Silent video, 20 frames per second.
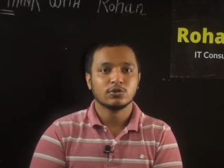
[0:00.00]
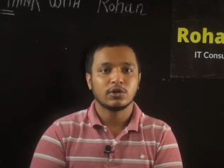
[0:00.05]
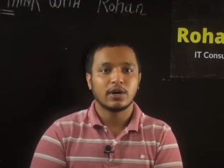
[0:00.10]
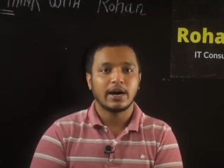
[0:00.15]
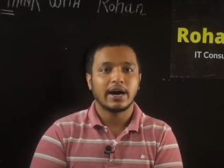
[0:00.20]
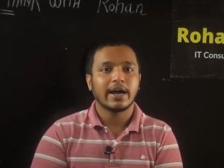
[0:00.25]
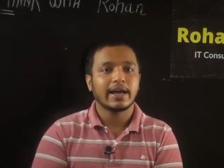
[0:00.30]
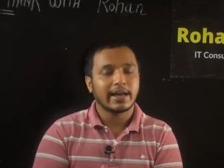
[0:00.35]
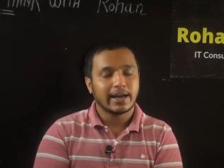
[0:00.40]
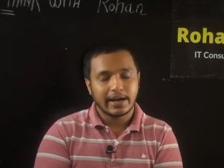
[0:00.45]

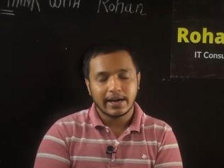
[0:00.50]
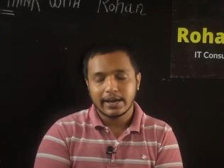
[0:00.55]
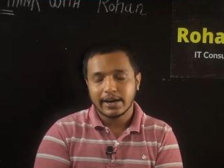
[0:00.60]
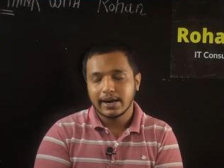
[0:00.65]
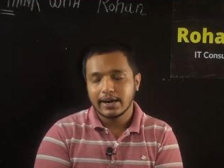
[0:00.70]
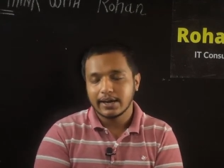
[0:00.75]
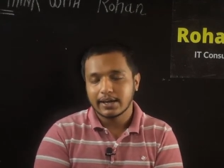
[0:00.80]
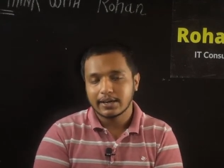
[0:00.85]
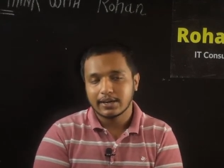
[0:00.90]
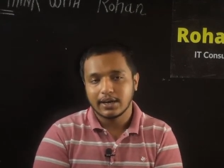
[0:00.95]
I had
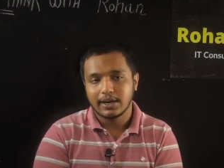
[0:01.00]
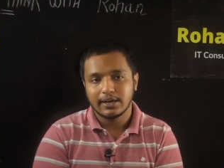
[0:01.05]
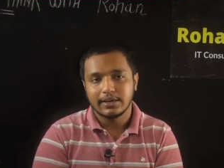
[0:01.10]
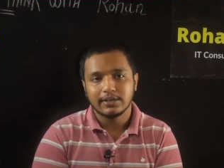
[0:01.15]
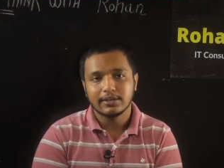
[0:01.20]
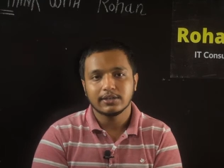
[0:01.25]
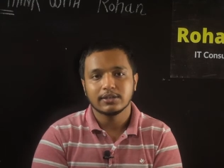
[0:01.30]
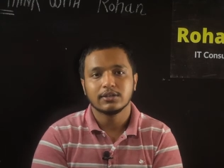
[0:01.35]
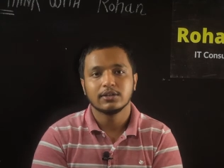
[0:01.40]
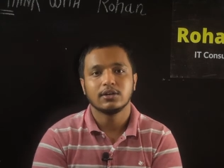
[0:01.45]
a client
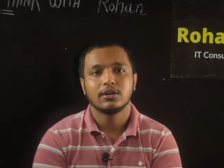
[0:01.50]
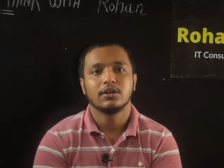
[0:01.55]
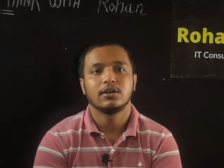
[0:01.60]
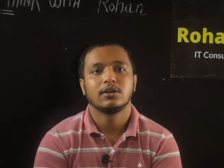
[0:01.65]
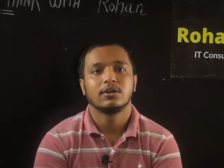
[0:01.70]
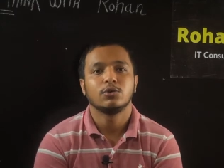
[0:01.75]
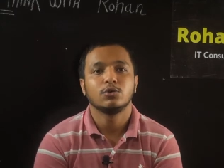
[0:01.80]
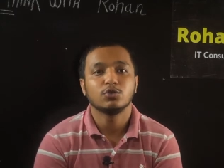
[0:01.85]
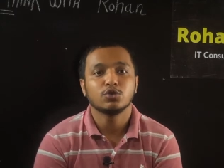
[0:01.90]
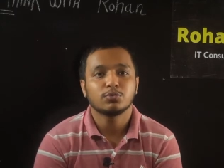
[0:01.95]

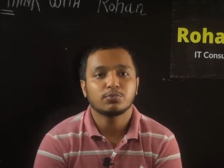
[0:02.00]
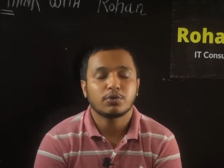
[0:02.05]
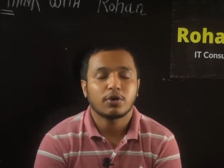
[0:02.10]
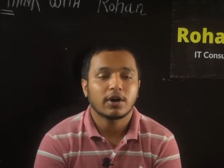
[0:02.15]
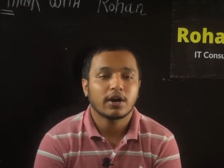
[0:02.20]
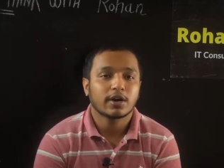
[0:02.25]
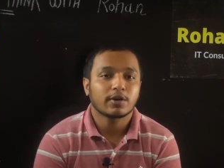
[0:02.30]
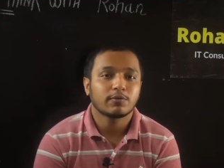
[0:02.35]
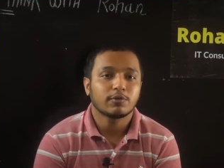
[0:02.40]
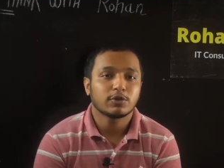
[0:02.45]
whose
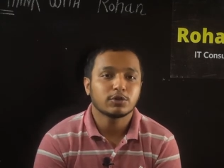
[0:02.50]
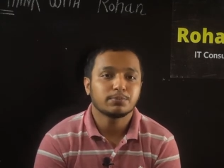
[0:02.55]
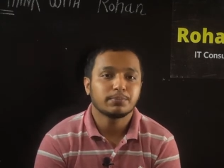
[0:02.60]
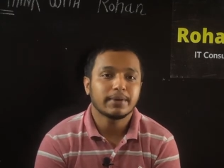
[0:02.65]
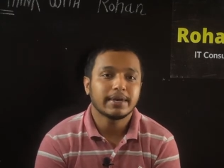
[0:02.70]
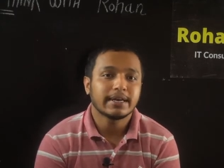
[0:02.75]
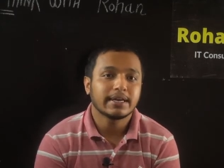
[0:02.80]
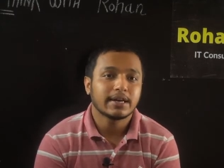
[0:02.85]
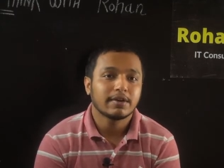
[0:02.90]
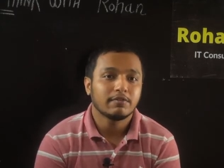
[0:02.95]
product was
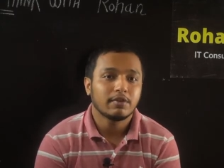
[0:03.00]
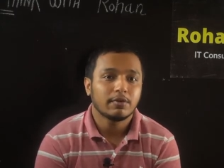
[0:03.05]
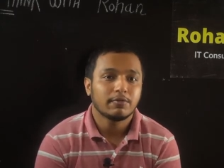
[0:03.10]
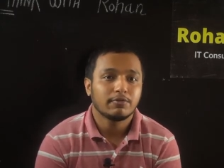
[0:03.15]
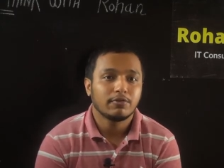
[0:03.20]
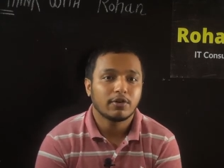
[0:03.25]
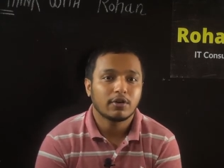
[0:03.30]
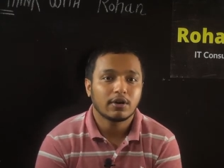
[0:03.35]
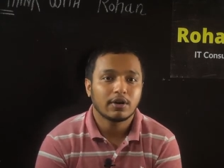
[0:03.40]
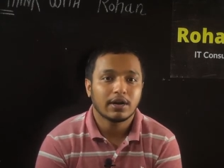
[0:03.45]
being developed
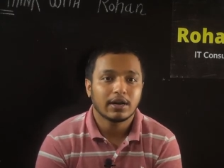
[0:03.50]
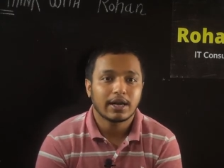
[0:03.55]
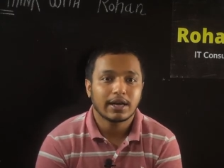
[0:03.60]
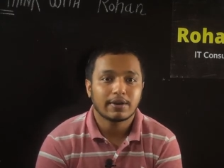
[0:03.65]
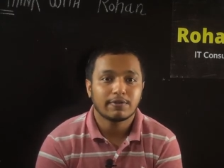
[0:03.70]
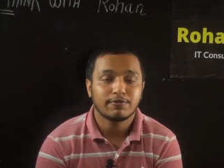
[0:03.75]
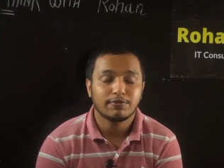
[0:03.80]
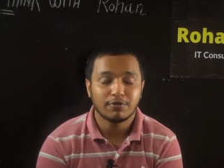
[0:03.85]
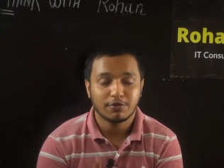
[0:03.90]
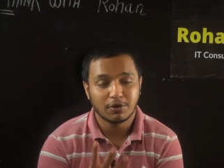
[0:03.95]
for like
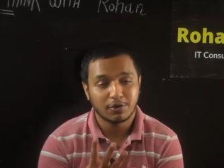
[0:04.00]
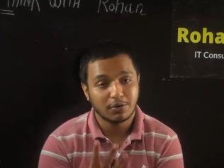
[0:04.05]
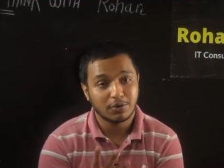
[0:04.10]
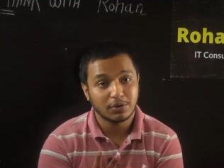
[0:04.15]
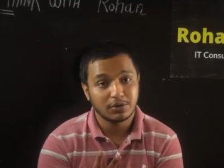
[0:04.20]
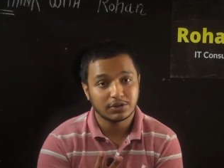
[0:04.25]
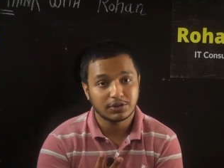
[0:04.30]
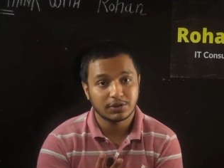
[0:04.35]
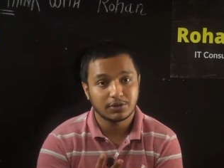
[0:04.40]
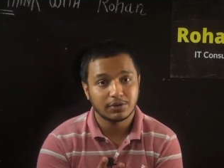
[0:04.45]
4
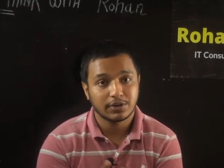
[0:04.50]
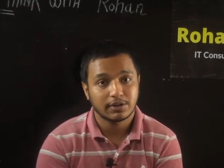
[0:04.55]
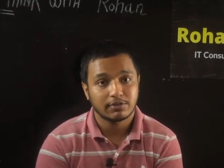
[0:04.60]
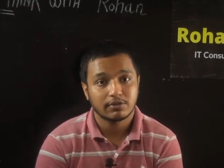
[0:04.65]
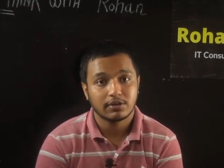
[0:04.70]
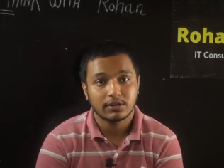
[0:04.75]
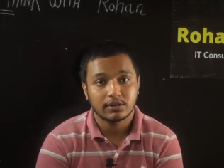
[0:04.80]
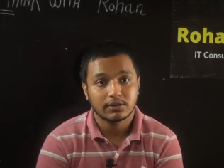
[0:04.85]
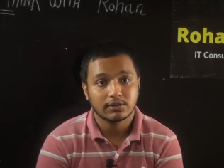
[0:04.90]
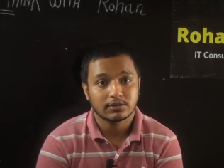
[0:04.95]
consecutive
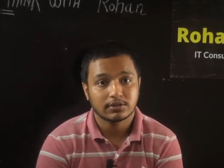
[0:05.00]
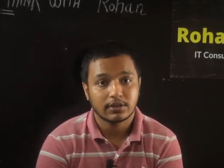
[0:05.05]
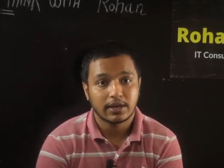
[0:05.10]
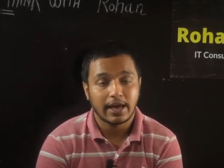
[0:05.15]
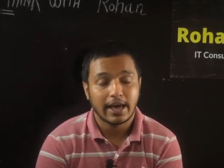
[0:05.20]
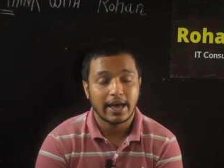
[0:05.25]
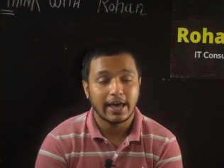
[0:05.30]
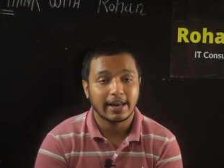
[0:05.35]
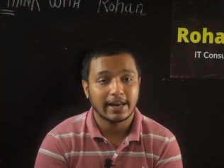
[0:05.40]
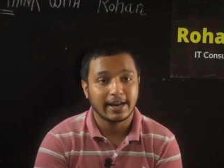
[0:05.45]
years,
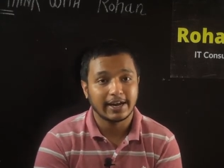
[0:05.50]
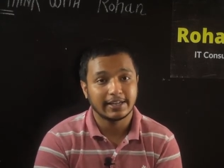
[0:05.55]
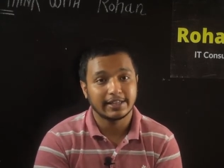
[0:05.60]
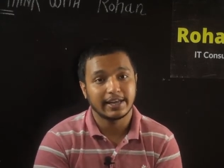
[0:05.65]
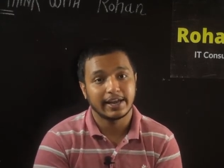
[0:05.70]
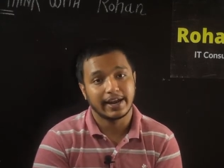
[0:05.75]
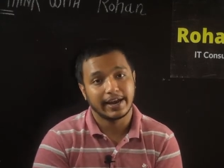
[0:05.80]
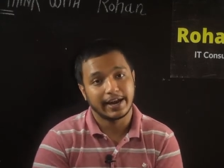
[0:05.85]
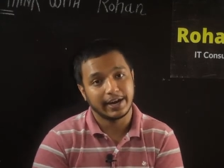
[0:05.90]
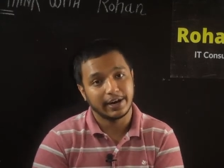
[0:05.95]
and at
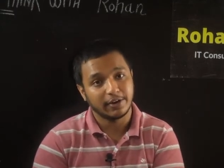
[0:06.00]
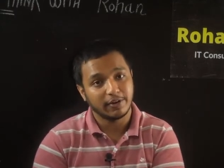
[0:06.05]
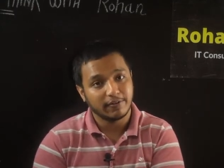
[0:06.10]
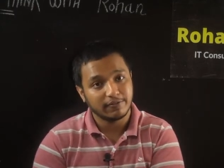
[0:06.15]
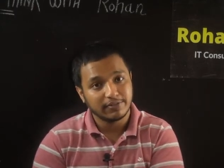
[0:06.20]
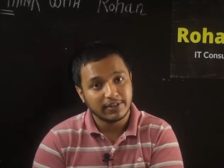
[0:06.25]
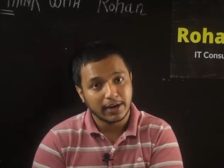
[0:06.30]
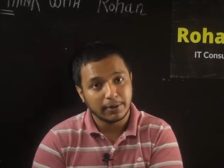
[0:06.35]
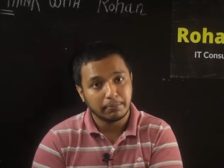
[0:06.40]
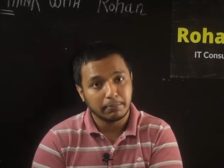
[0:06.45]
the end of
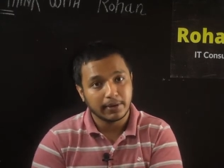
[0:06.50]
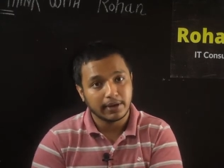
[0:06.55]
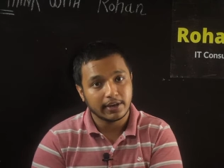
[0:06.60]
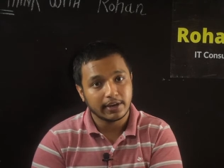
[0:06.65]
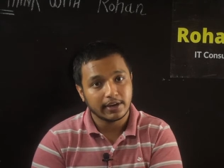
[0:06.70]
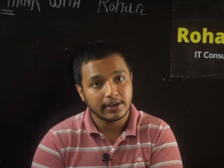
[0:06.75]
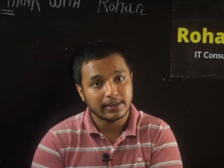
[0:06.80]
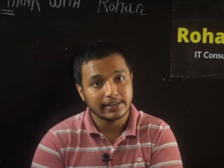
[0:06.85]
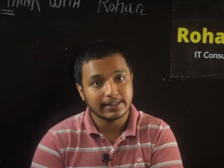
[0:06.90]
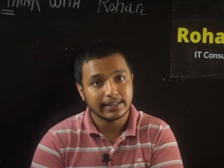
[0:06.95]
that
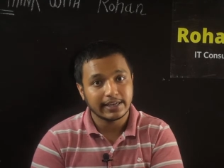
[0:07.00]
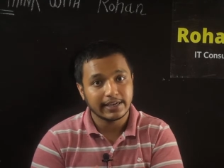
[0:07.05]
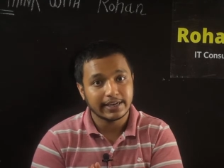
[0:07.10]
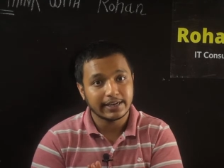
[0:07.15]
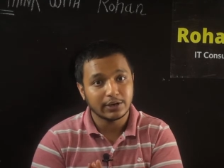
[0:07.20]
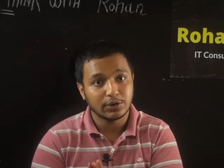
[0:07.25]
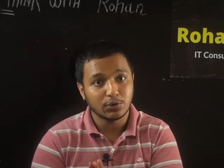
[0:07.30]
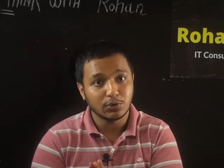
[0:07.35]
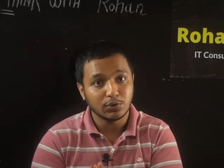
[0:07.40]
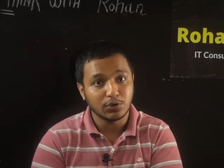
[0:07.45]
period, they
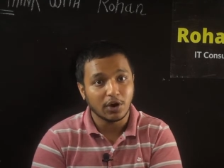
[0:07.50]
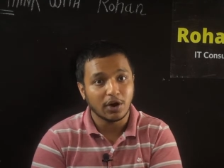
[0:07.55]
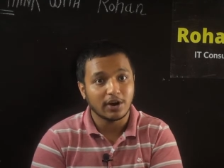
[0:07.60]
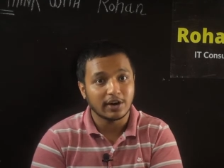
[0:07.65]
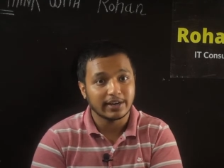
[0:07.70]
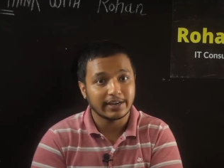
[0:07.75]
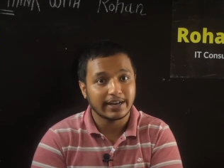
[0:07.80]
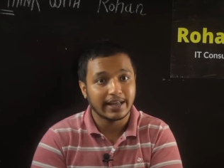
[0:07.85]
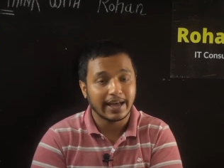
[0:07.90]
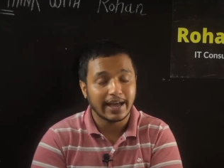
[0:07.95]
do
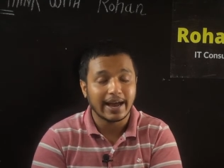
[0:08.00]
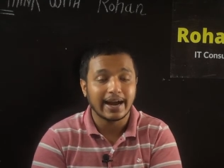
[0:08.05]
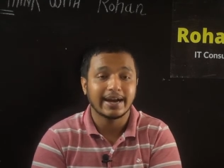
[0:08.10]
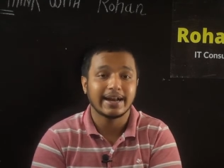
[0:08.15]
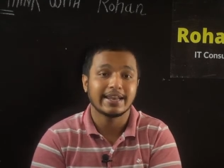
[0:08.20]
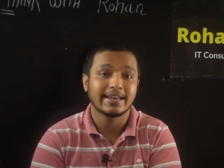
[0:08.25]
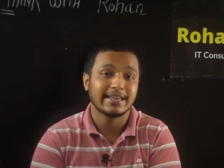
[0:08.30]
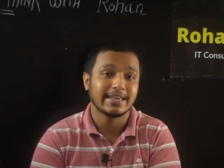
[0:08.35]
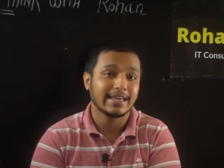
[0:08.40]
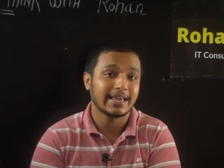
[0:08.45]
not had
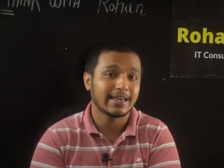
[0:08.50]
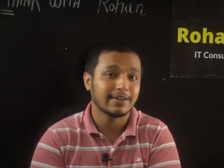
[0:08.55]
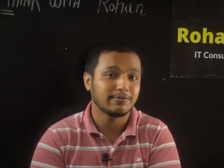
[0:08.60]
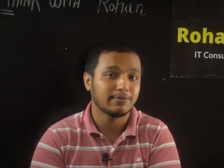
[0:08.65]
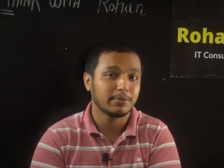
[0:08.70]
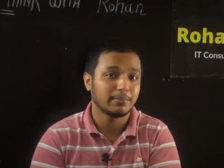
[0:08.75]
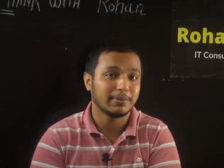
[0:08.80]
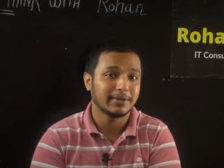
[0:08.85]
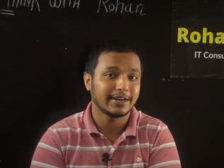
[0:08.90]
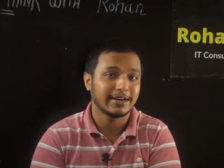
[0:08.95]
any
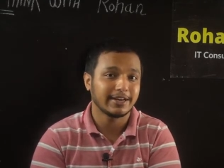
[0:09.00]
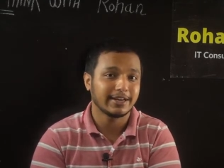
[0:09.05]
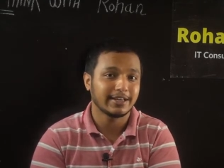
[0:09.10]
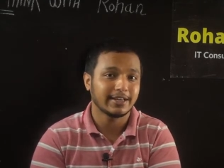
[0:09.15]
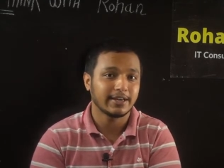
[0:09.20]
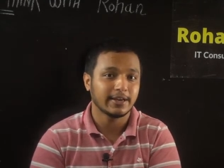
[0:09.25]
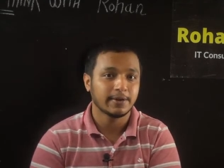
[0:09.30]
MVP ready.